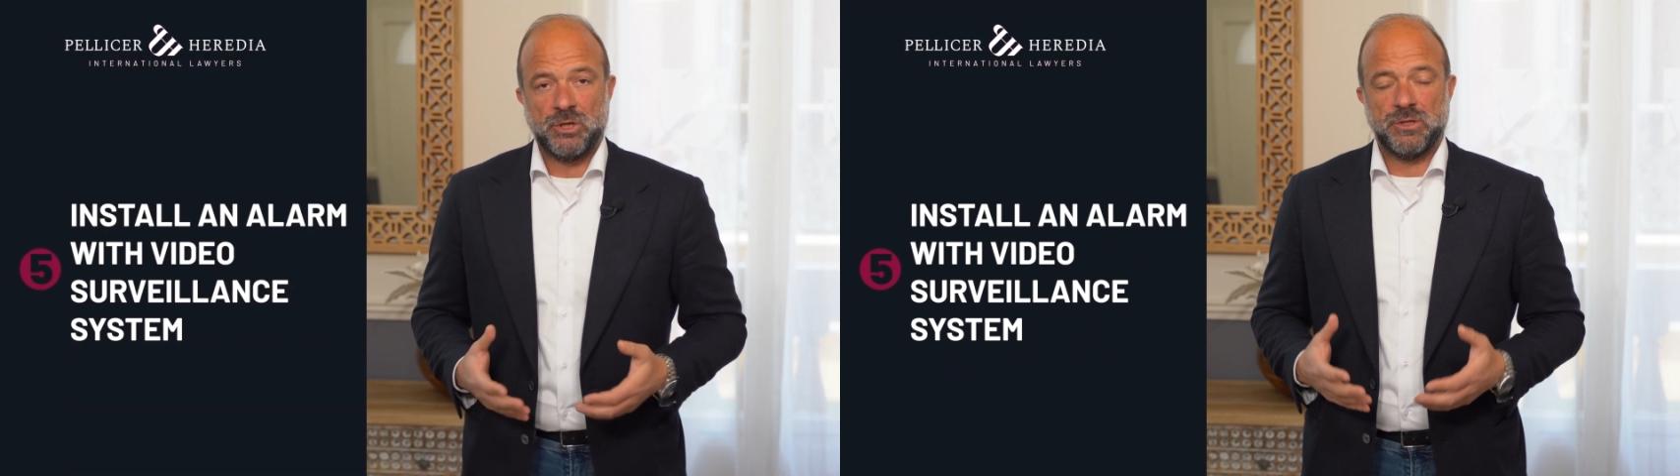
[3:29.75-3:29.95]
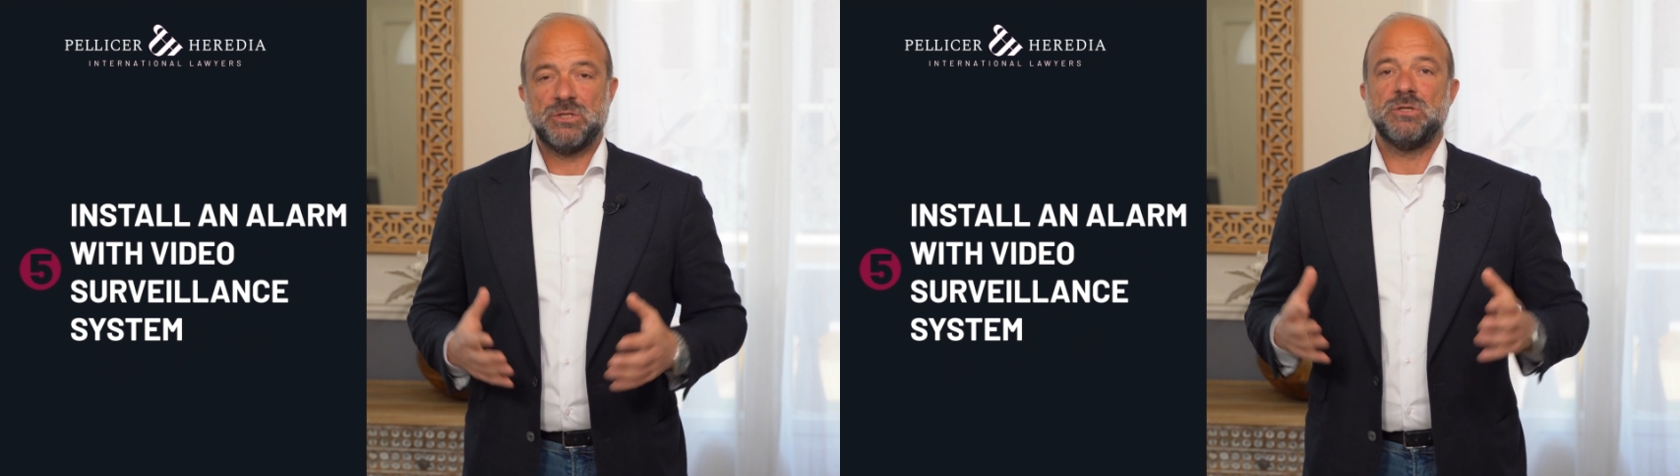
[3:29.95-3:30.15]

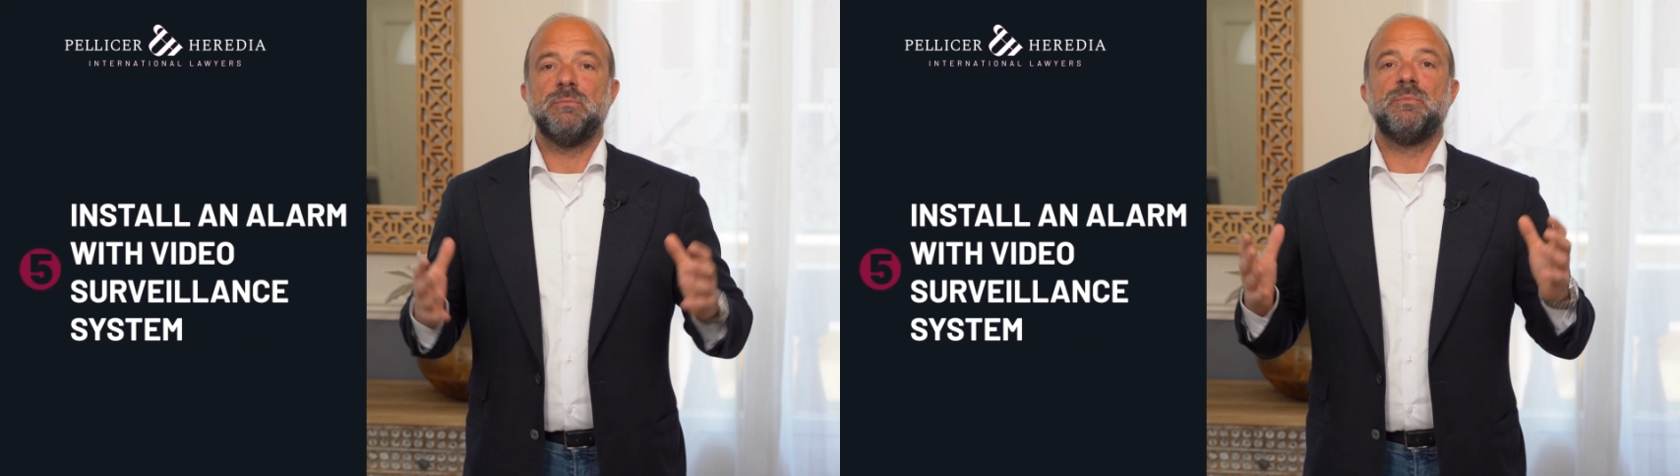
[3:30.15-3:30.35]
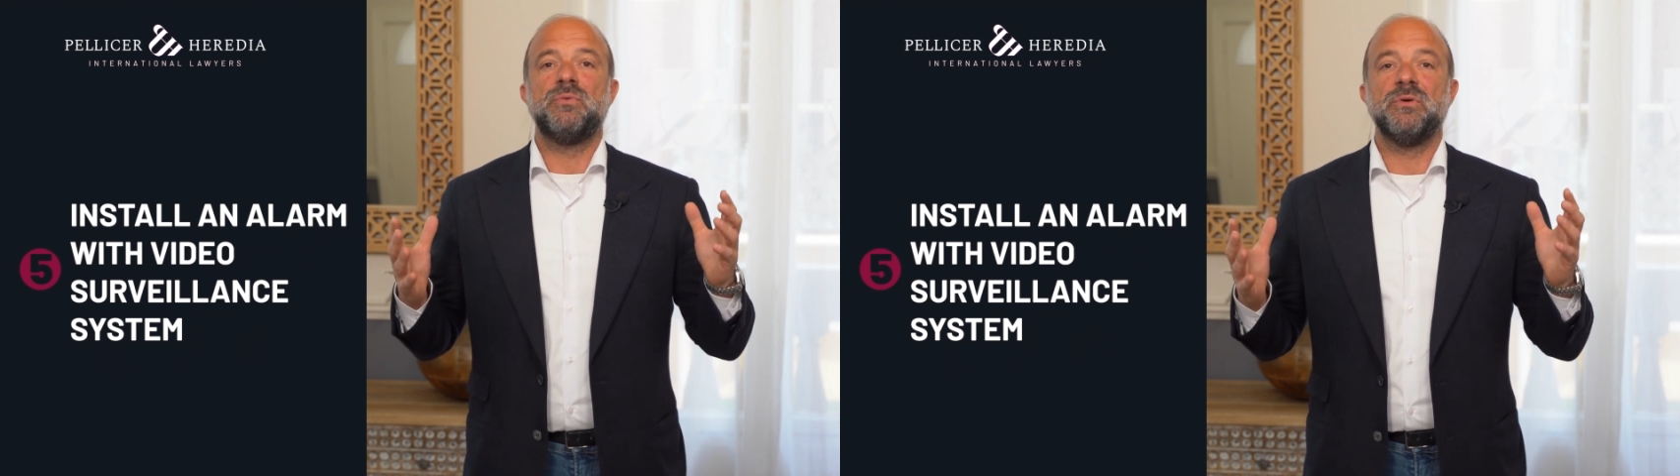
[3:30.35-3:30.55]
in order to
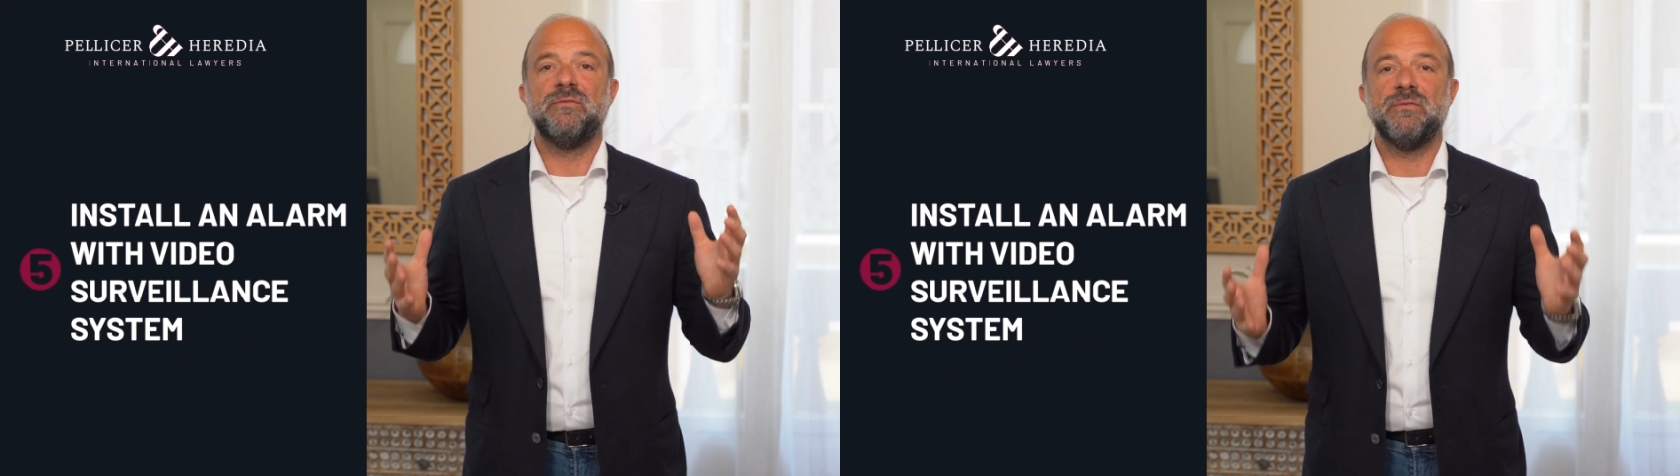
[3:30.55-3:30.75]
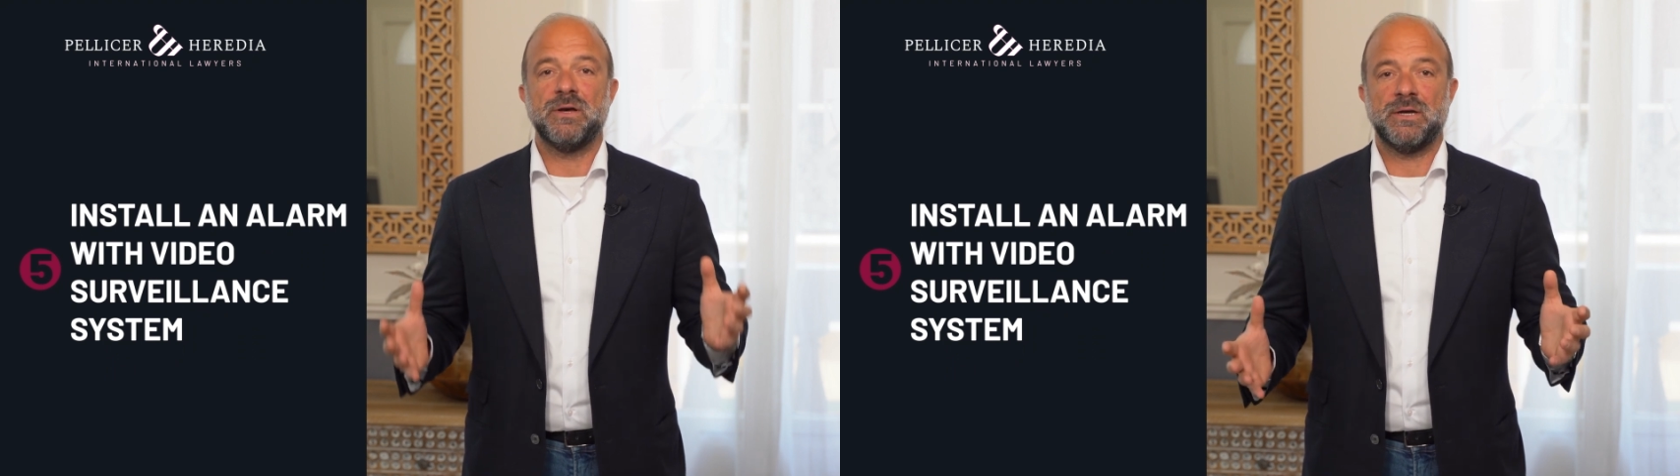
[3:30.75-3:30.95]

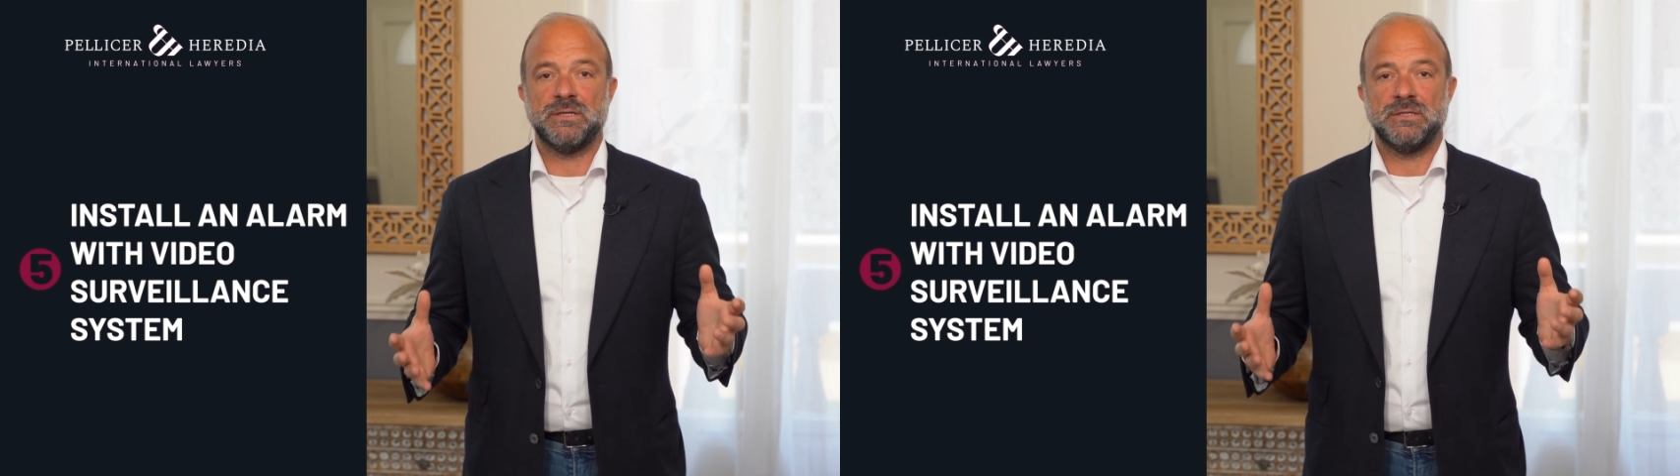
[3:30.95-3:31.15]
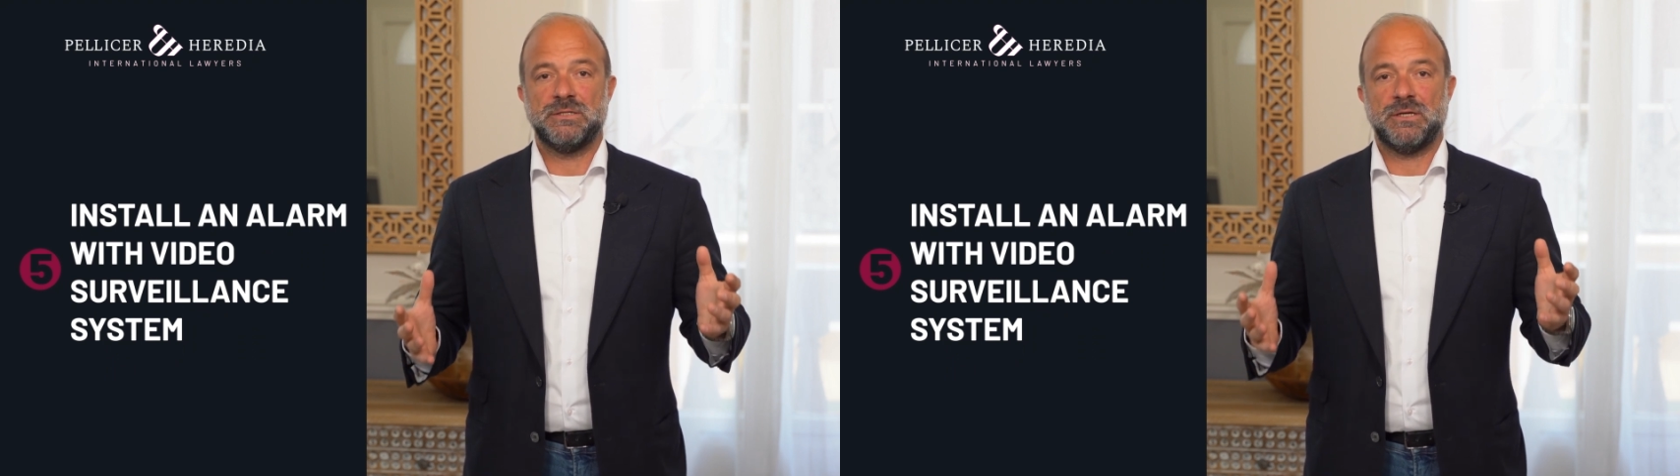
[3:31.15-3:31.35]

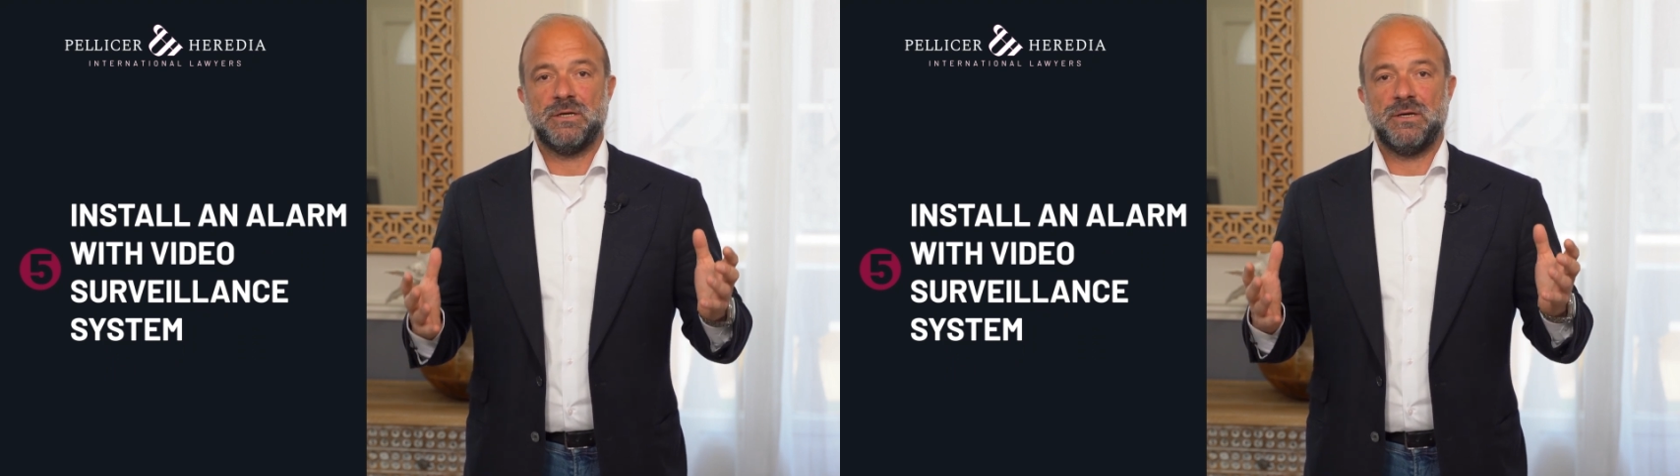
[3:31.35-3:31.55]
prevent